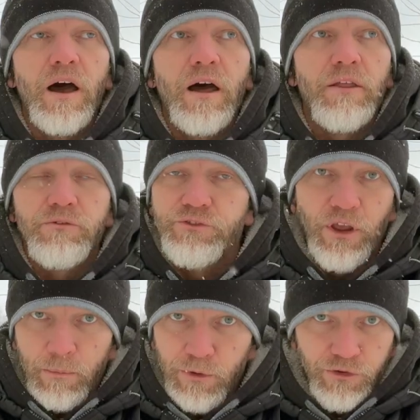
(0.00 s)
a
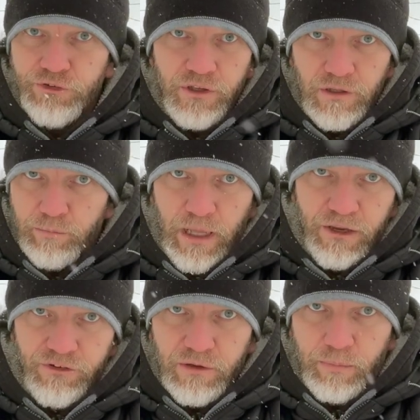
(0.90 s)
double sealed
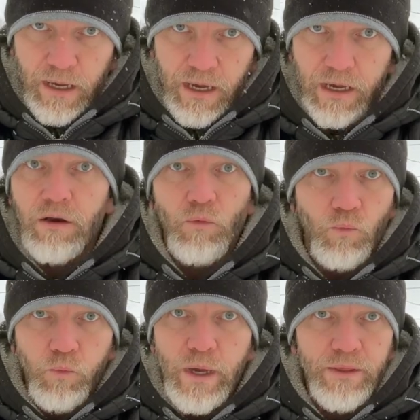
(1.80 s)
plastic bag
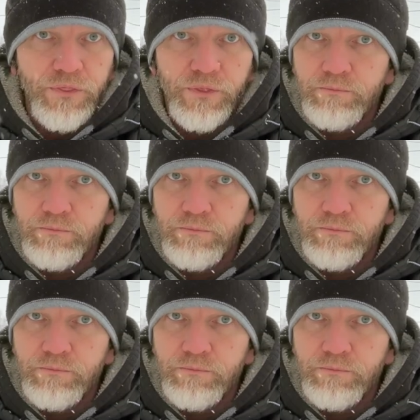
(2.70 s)
with